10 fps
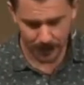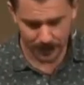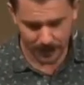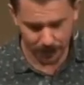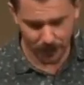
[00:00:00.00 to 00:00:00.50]

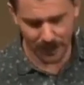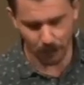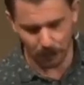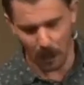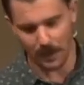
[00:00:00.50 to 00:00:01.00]
and see if we
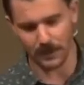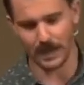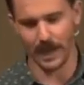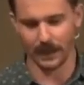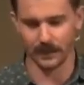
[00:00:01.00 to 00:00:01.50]
can apply the
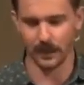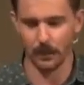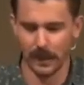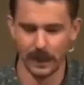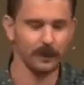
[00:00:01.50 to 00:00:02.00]
text
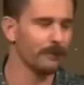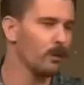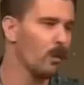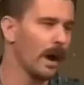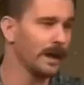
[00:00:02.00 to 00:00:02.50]
in a
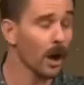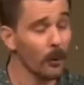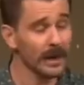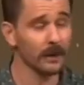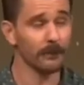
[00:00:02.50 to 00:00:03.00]
meaningful way,
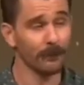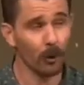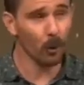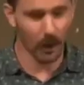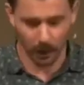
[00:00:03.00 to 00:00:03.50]
knowing
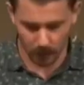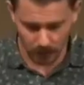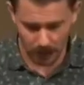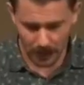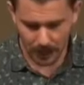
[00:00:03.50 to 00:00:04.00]
full
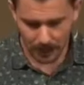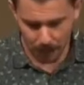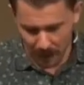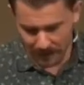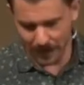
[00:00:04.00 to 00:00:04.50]
well
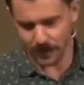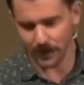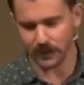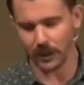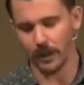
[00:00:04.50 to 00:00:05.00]
that by the end of
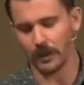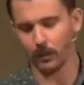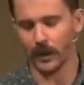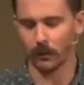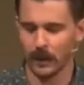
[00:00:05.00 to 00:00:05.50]
this
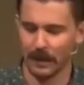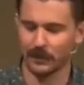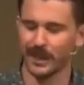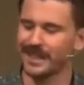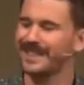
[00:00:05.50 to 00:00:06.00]
sermon, we will
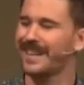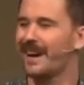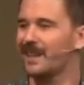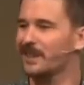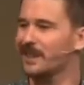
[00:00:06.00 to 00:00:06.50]
have just
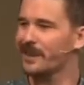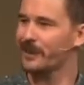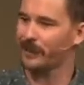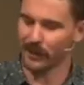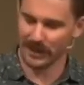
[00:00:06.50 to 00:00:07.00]
touched
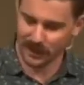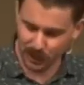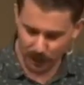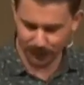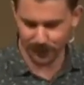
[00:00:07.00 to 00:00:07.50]
the very
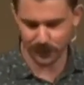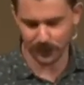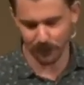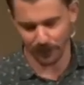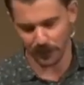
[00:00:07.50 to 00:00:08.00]

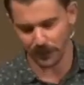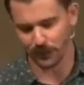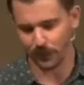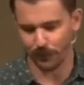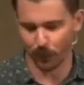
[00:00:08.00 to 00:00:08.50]
surface of
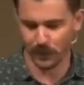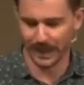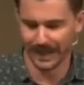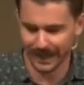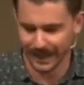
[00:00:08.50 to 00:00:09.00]
verses
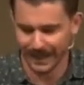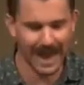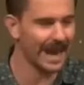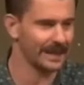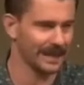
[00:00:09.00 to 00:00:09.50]
14
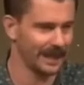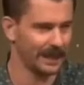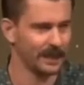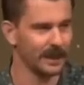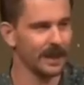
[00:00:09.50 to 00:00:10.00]
to
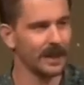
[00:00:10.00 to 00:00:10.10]
18